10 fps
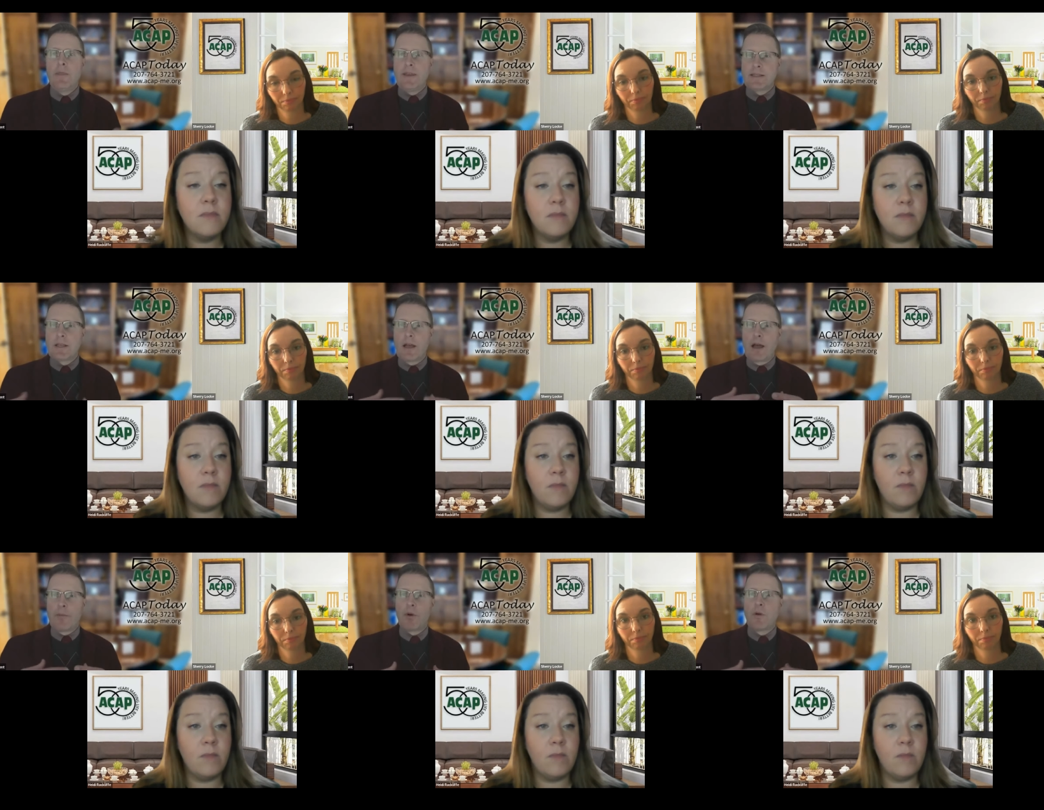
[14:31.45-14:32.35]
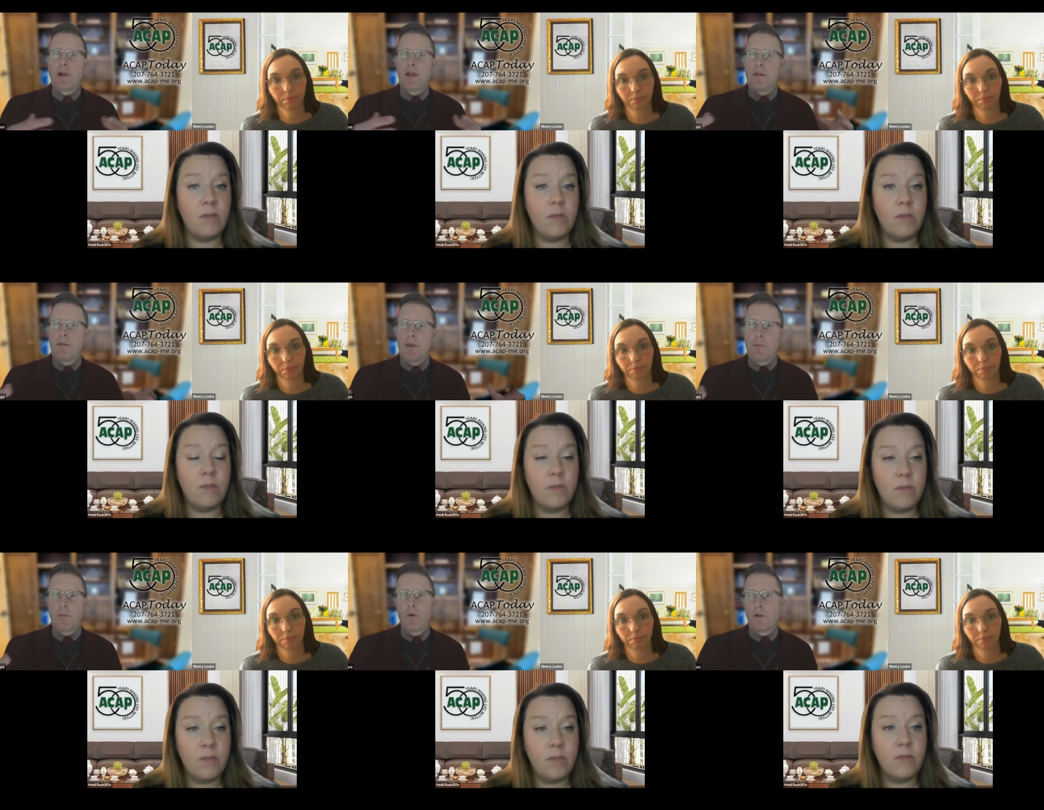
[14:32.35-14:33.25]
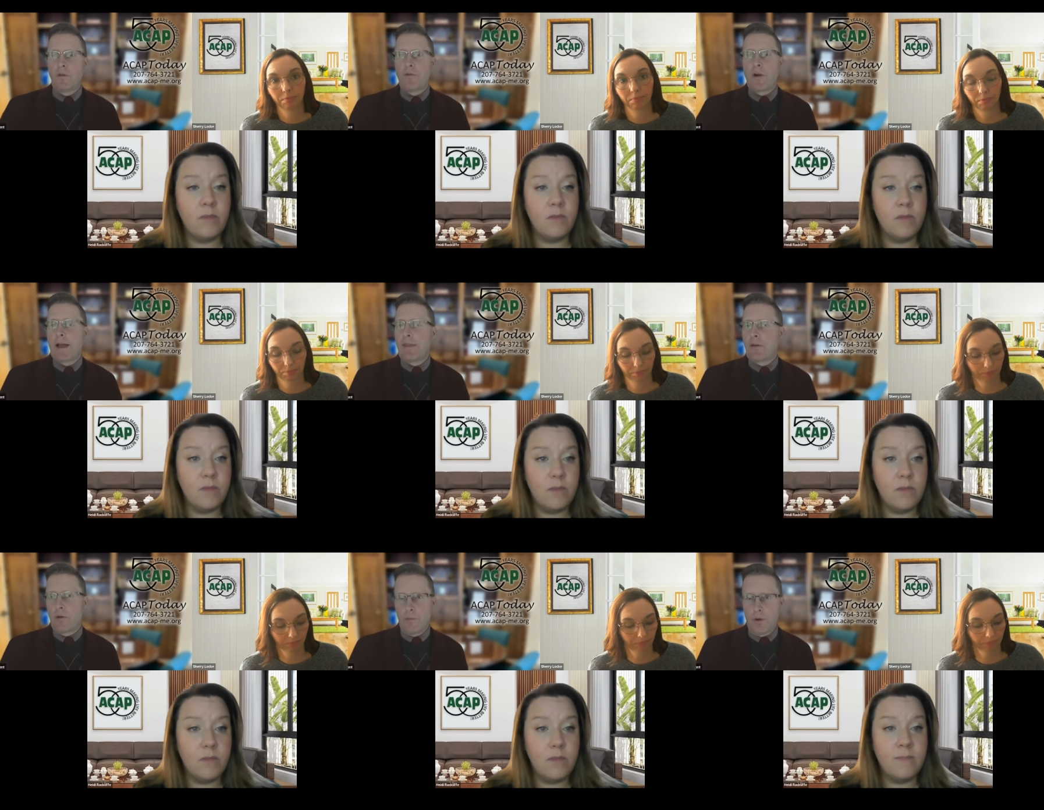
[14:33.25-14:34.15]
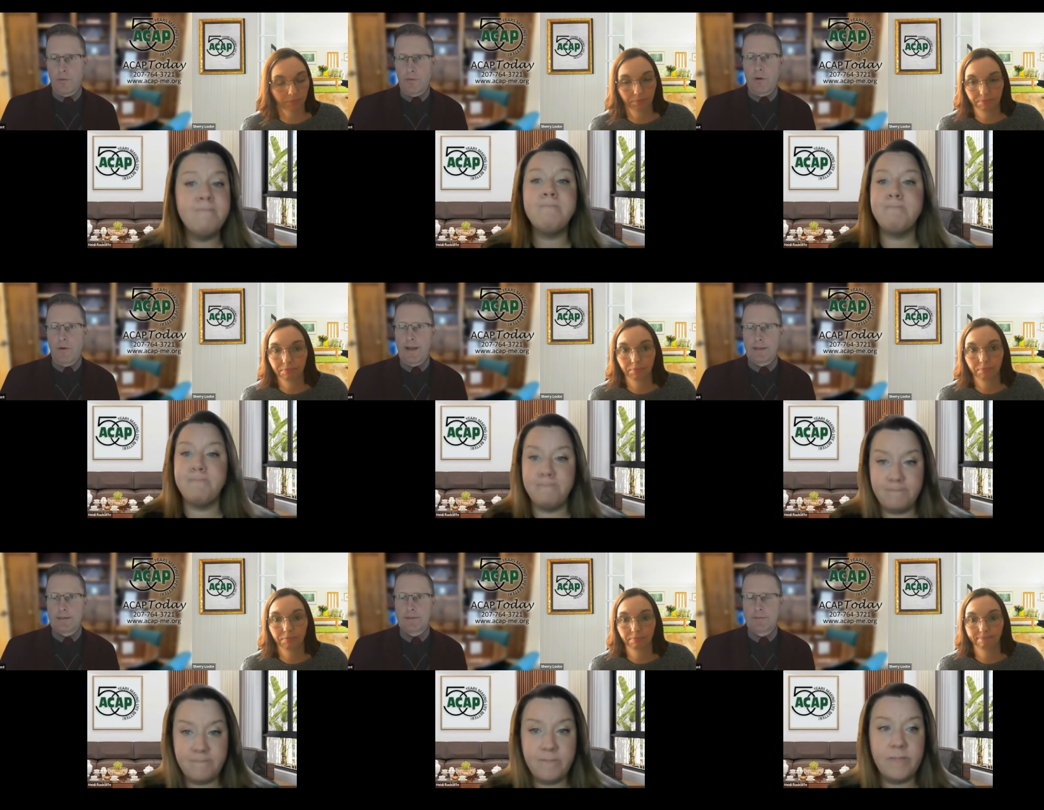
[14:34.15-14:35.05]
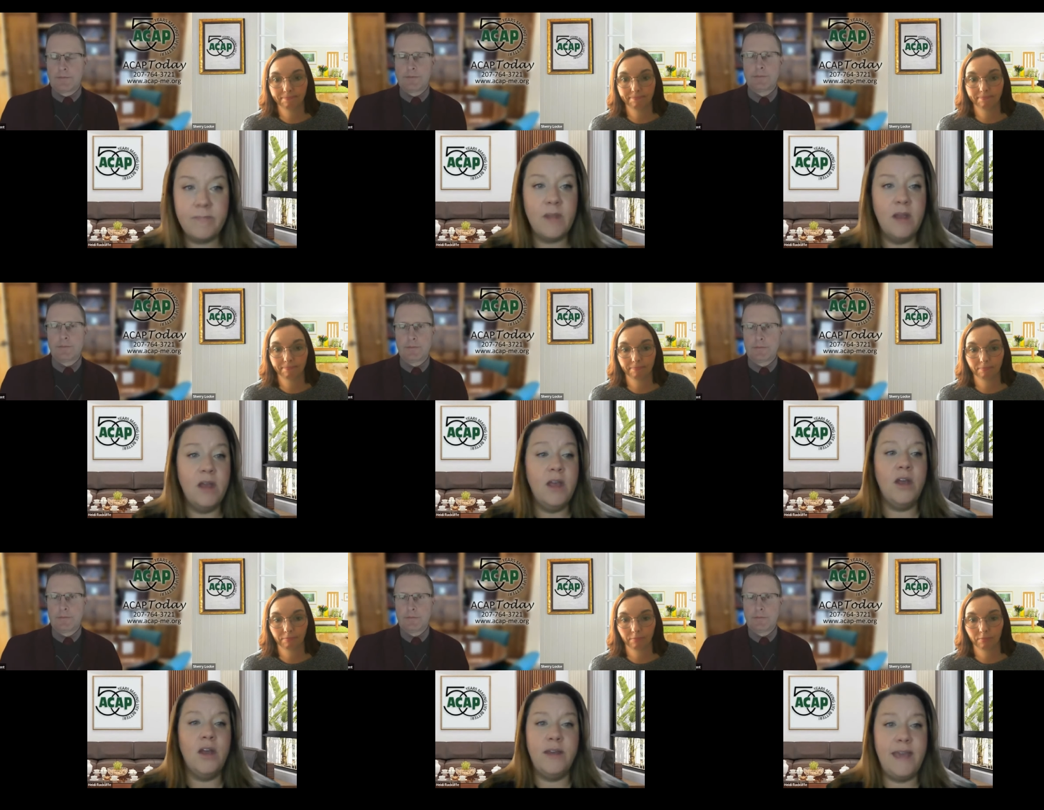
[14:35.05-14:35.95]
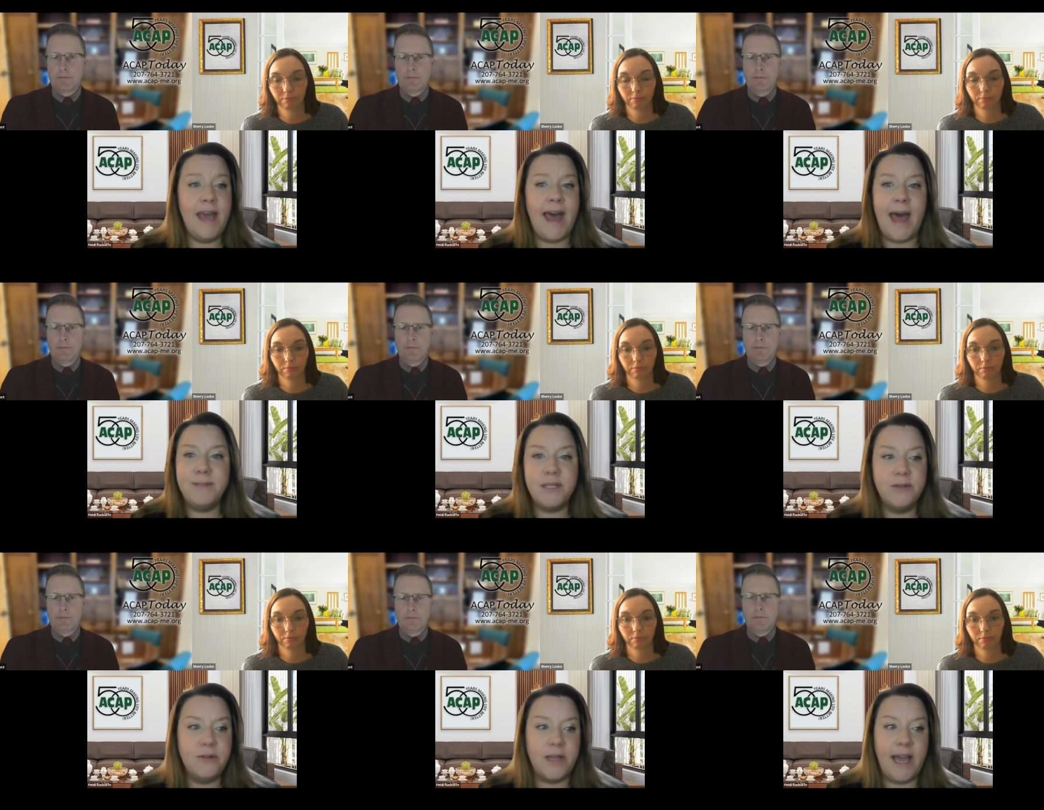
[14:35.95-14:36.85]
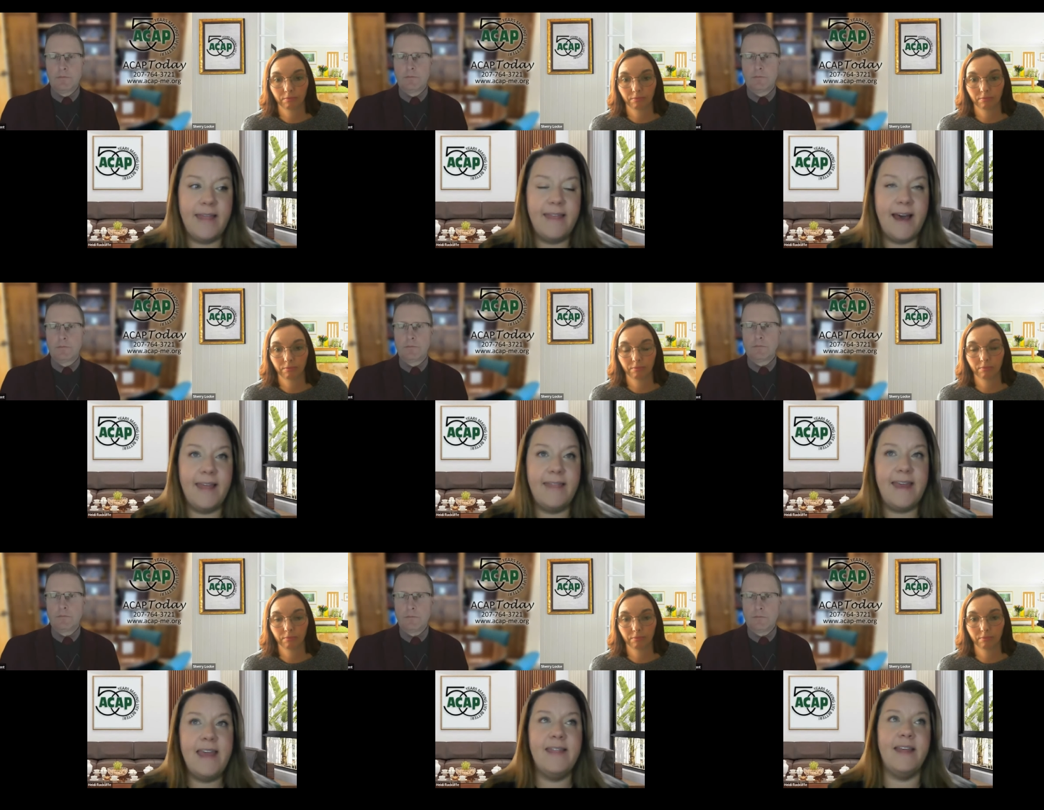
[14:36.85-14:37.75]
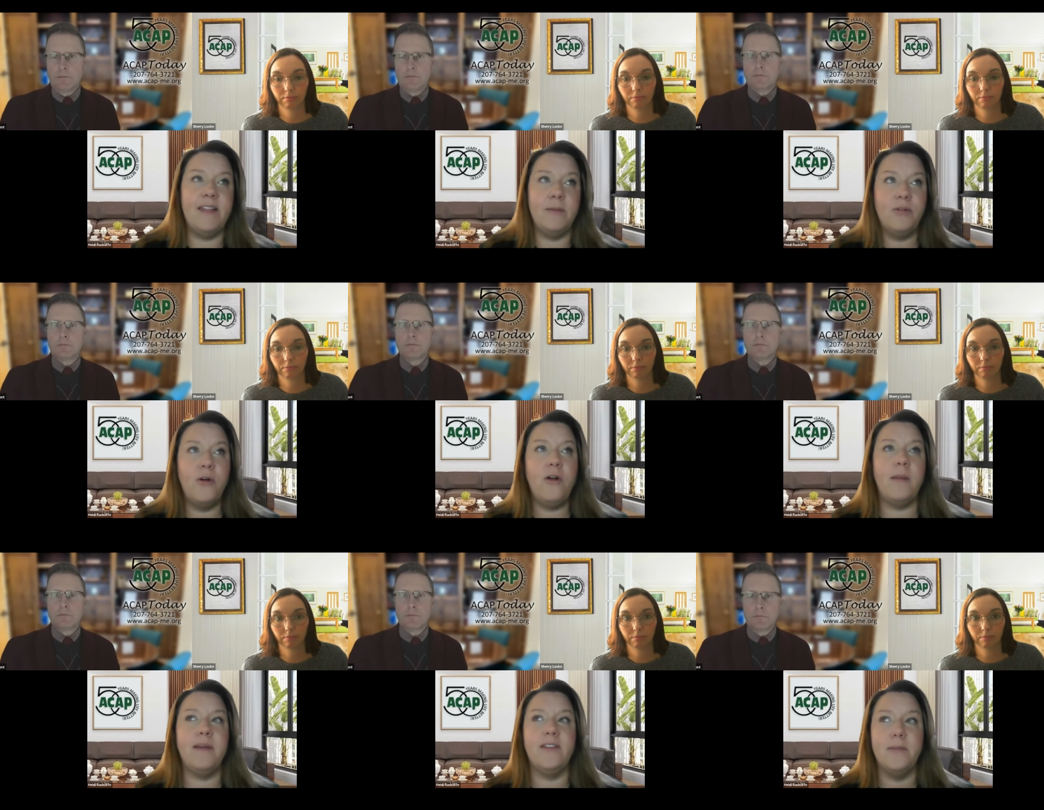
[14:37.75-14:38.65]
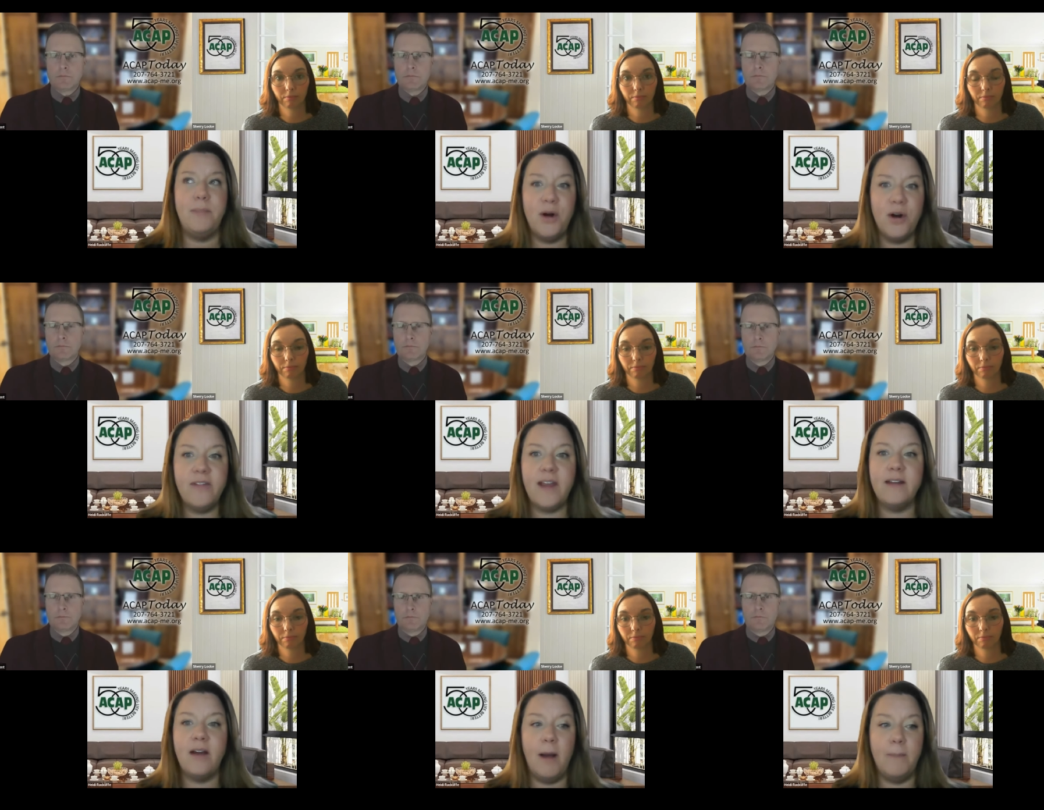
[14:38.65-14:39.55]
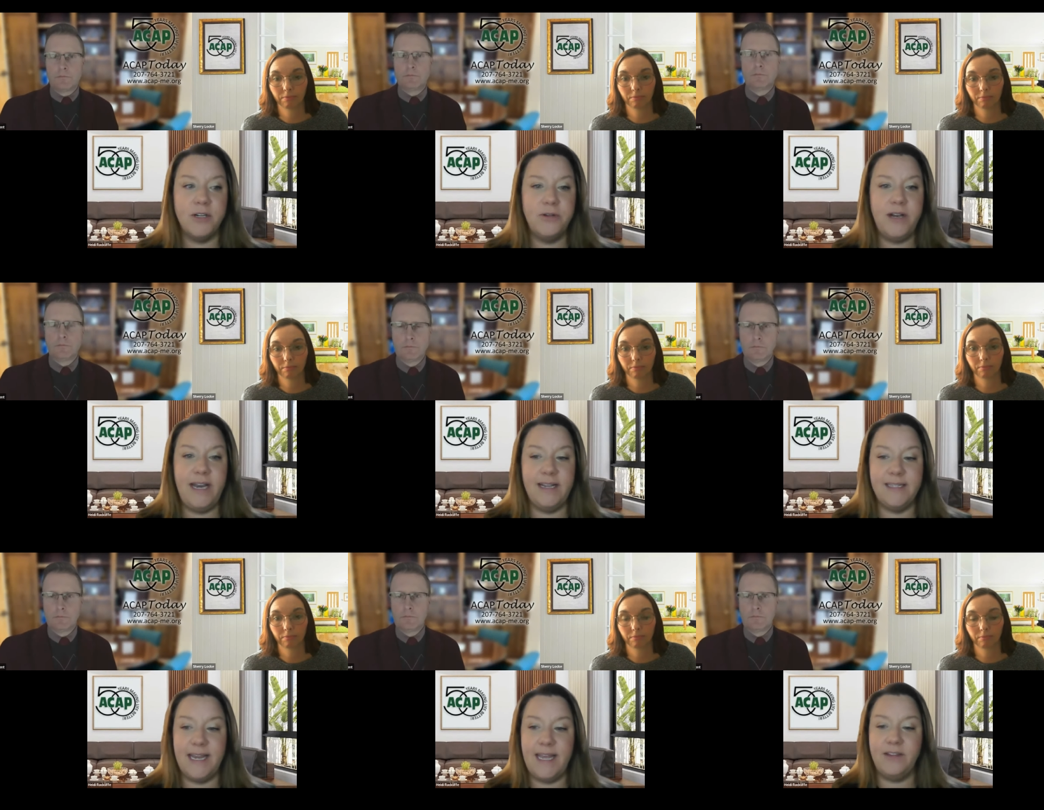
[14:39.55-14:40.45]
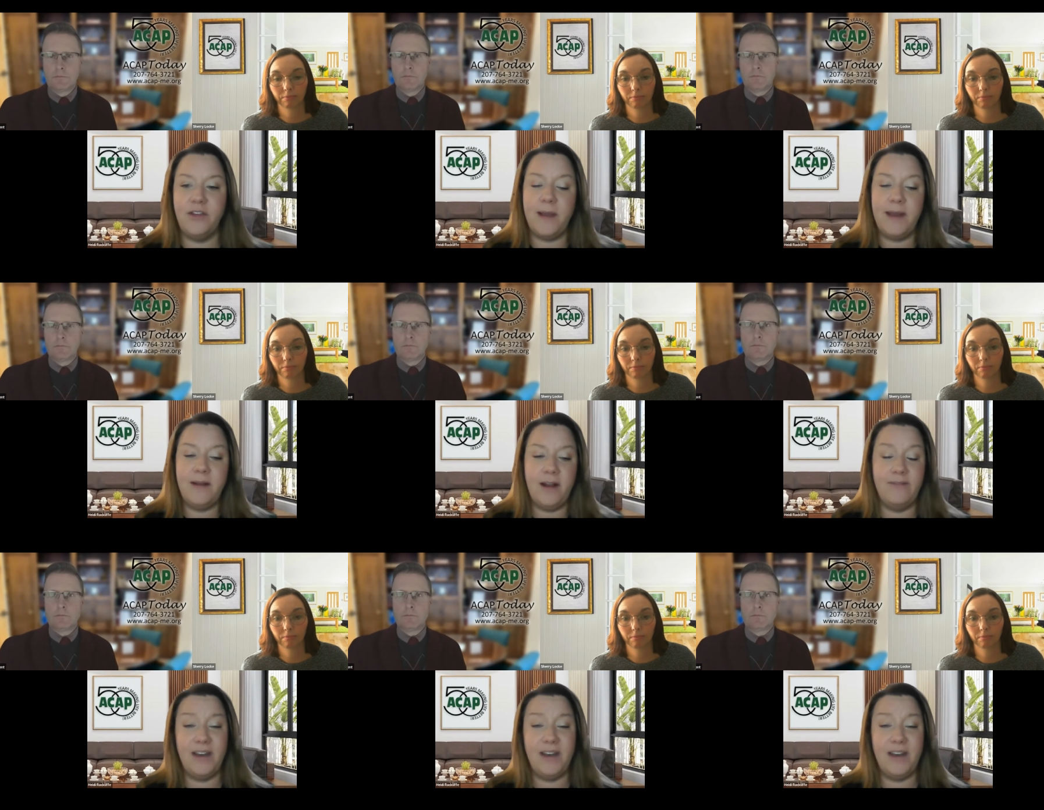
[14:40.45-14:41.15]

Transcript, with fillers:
Speaker 1: This program can be a portal for either or both, correct?
Speaker 2: Yeah, absolutely. I, I think that the program is the perfect opportunity to say, yes, you might not have